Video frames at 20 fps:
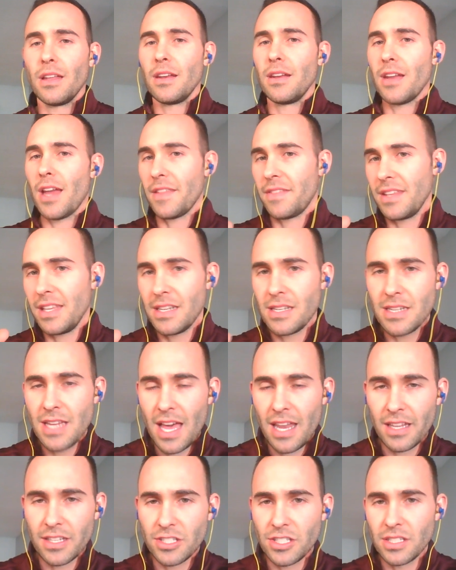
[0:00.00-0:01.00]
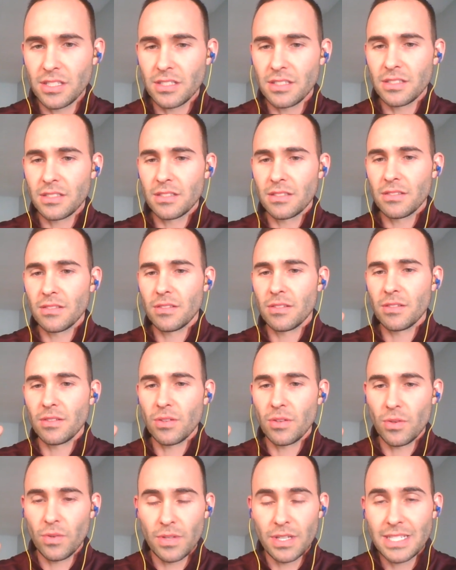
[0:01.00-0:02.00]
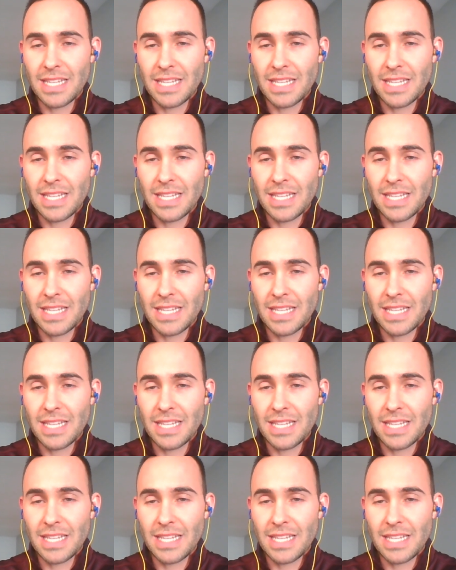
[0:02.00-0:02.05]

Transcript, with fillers: not the intelligence or the